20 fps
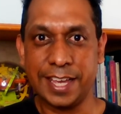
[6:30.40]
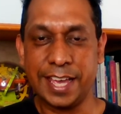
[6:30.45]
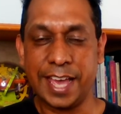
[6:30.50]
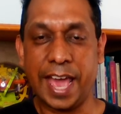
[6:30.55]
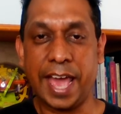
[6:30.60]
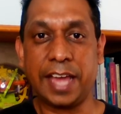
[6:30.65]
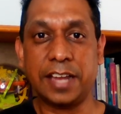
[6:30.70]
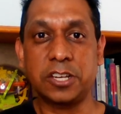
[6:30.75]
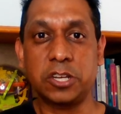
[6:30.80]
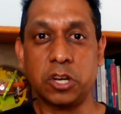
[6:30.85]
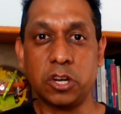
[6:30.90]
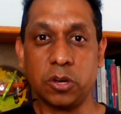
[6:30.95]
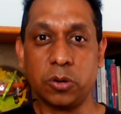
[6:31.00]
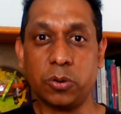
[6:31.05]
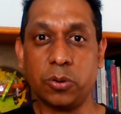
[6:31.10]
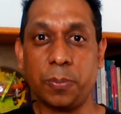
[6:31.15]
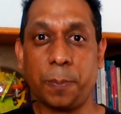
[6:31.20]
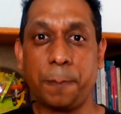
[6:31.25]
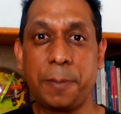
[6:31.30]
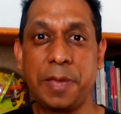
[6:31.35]
And
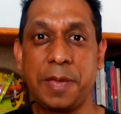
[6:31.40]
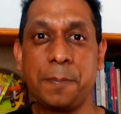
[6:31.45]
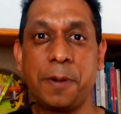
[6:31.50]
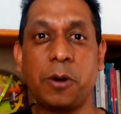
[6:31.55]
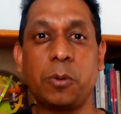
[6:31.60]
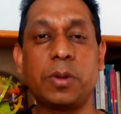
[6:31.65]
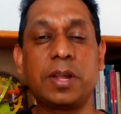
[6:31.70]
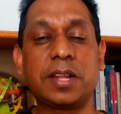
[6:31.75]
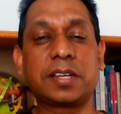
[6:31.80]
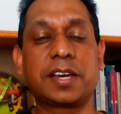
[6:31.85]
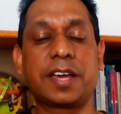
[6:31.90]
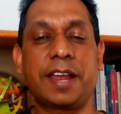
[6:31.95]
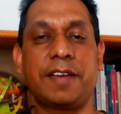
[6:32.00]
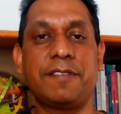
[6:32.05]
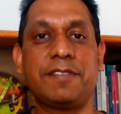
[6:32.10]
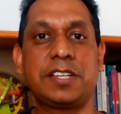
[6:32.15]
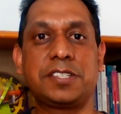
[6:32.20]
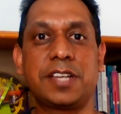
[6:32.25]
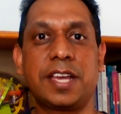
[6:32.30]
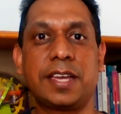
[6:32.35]
people will
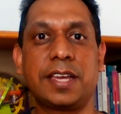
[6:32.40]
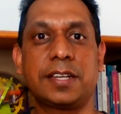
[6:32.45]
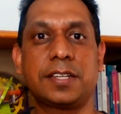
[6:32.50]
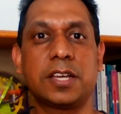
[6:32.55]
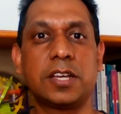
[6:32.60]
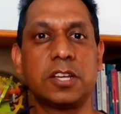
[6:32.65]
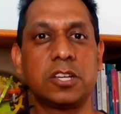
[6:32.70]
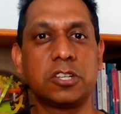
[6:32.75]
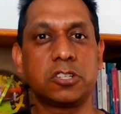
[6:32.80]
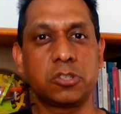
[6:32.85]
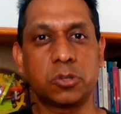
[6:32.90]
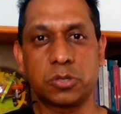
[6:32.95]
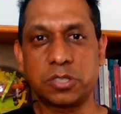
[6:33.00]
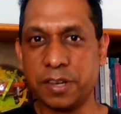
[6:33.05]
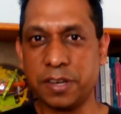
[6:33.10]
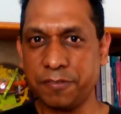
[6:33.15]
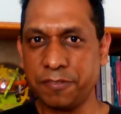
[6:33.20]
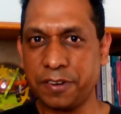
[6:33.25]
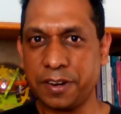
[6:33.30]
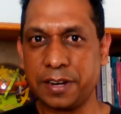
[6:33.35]
gravitate to
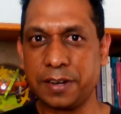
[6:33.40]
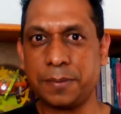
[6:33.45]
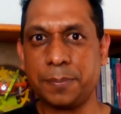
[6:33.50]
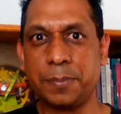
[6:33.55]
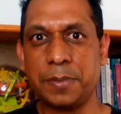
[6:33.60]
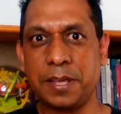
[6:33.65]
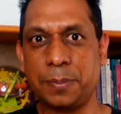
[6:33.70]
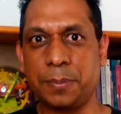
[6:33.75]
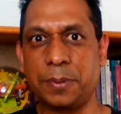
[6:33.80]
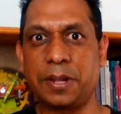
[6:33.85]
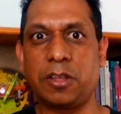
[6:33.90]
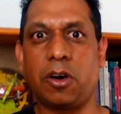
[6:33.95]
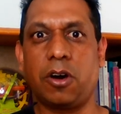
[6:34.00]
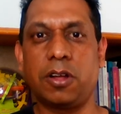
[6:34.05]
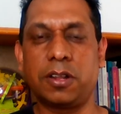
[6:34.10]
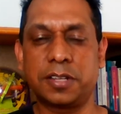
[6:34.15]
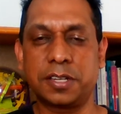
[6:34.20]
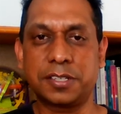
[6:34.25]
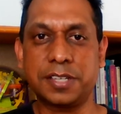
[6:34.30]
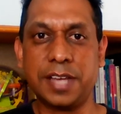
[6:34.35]
different people
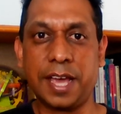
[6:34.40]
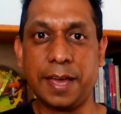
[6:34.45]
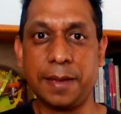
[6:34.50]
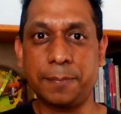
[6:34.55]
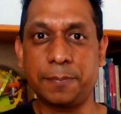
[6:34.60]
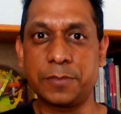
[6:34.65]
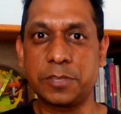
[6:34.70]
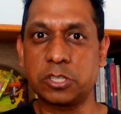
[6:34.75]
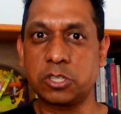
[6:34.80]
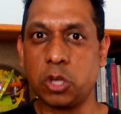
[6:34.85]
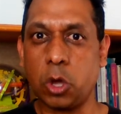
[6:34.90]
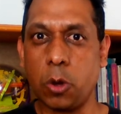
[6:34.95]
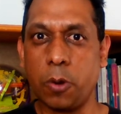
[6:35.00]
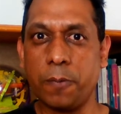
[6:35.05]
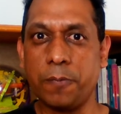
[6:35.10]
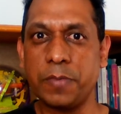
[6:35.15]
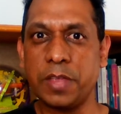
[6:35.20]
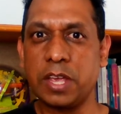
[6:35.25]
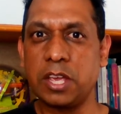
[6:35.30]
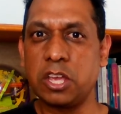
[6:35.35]
all the time. So
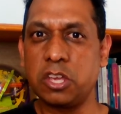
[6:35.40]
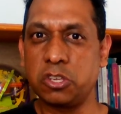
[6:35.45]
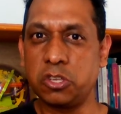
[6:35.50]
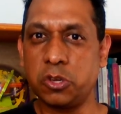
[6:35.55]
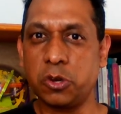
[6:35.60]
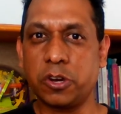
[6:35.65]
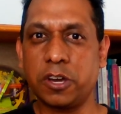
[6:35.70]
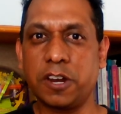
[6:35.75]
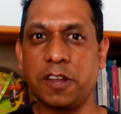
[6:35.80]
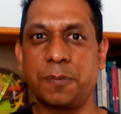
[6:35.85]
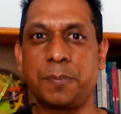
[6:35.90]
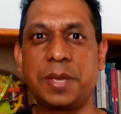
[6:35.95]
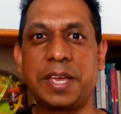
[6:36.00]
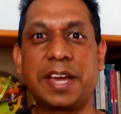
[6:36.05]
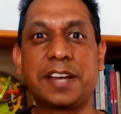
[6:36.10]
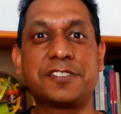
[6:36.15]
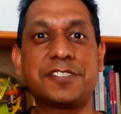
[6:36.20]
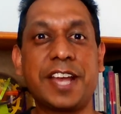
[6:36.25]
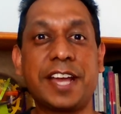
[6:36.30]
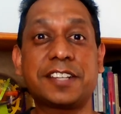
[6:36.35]
you're going to be
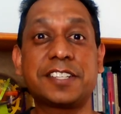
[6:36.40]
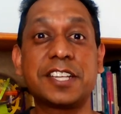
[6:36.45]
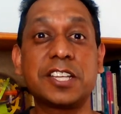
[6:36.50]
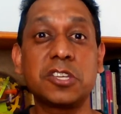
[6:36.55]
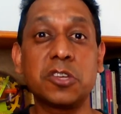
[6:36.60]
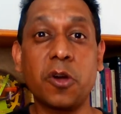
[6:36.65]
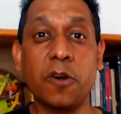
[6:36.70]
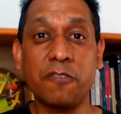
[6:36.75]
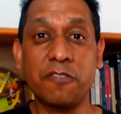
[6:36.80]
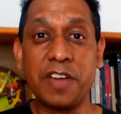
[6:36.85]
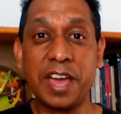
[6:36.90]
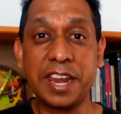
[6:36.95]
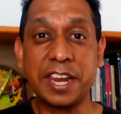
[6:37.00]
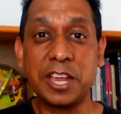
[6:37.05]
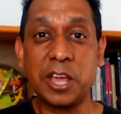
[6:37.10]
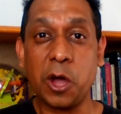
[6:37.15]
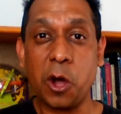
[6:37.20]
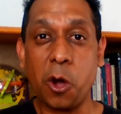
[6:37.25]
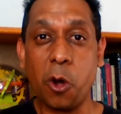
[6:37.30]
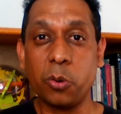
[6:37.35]
attracting your very
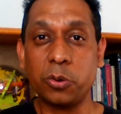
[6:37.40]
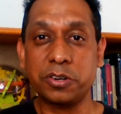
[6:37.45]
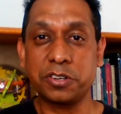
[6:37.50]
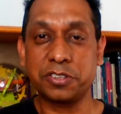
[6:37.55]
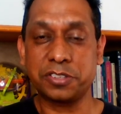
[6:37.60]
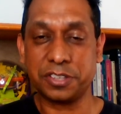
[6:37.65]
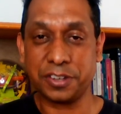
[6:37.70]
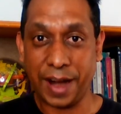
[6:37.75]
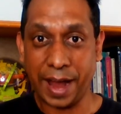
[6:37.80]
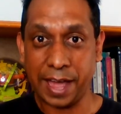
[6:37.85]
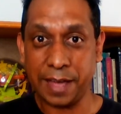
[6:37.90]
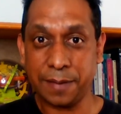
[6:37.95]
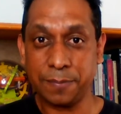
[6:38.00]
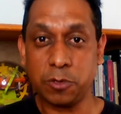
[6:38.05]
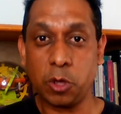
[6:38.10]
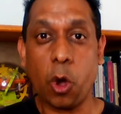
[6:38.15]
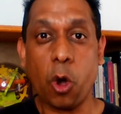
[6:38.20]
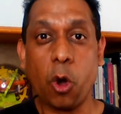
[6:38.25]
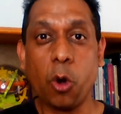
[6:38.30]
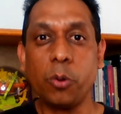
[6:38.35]
own tribe,
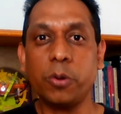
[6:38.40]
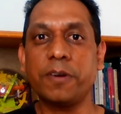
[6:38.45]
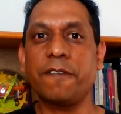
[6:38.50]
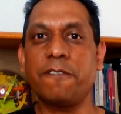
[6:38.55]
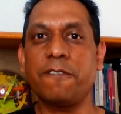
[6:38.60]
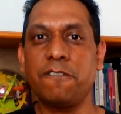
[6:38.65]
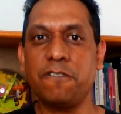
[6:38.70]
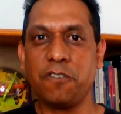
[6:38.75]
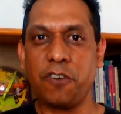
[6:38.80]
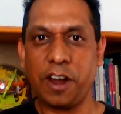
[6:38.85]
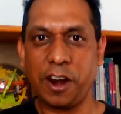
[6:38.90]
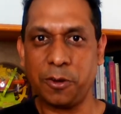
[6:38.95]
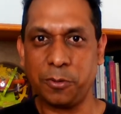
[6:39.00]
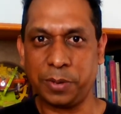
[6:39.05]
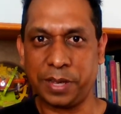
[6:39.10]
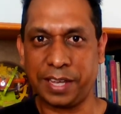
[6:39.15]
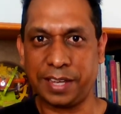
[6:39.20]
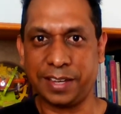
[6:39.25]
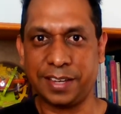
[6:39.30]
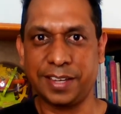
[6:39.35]
your own
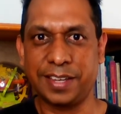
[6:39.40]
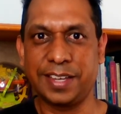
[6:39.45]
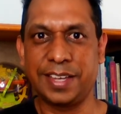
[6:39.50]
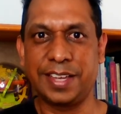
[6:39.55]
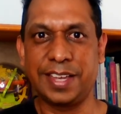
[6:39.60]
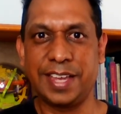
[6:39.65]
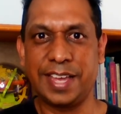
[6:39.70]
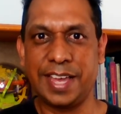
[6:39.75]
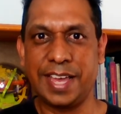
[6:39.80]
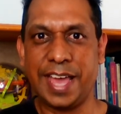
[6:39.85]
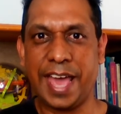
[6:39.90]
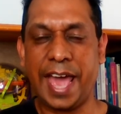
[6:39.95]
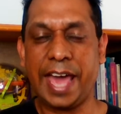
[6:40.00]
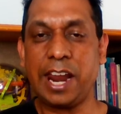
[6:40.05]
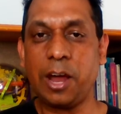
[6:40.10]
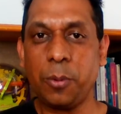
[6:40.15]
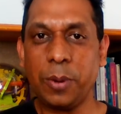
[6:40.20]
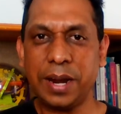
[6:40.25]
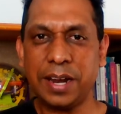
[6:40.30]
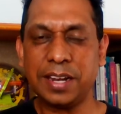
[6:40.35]
following. And I
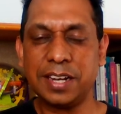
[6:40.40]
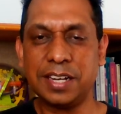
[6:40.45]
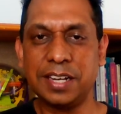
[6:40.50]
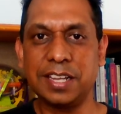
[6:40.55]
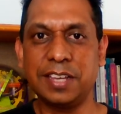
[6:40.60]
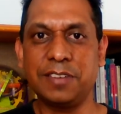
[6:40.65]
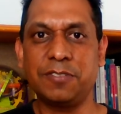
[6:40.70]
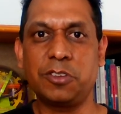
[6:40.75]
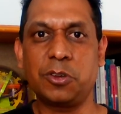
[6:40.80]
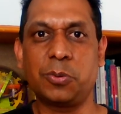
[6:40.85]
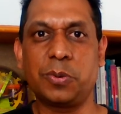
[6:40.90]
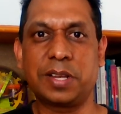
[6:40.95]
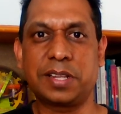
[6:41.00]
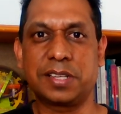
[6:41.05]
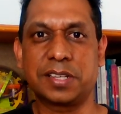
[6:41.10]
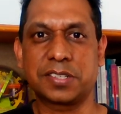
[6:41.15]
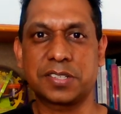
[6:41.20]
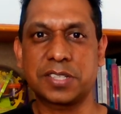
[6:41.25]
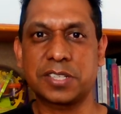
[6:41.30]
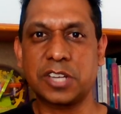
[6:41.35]
want to leave you with
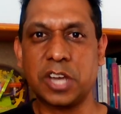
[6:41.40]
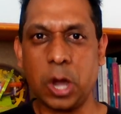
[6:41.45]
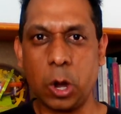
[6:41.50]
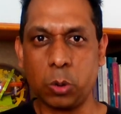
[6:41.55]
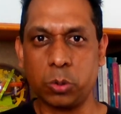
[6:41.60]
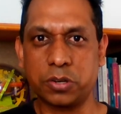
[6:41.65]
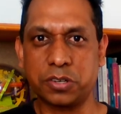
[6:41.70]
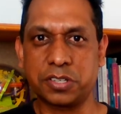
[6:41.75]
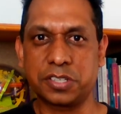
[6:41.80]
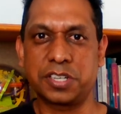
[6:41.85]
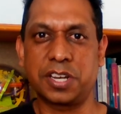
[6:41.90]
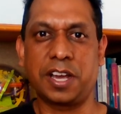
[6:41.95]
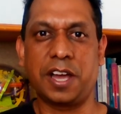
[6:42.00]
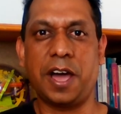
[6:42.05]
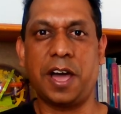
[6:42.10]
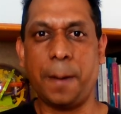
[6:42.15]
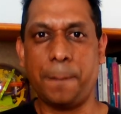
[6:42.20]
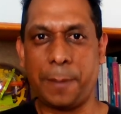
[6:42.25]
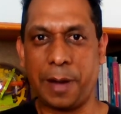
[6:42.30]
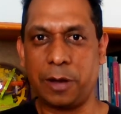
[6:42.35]
this quote
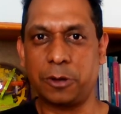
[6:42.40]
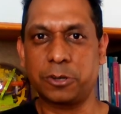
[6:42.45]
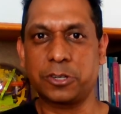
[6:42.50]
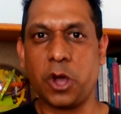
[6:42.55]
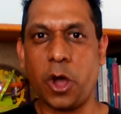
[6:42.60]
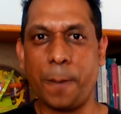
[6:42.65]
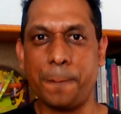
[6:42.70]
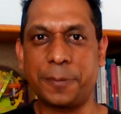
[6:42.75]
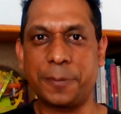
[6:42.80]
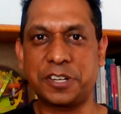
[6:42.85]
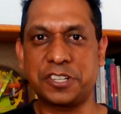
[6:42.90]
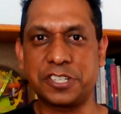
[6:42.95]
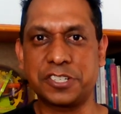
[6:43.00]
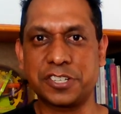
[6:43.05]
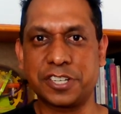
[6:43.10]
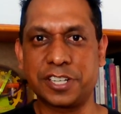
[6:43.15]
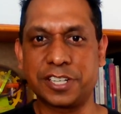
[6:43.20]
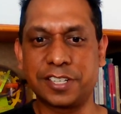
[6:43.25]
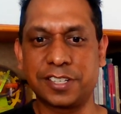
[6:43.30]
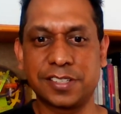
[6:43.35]
about
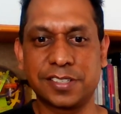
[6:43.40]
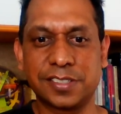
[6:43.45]
competition.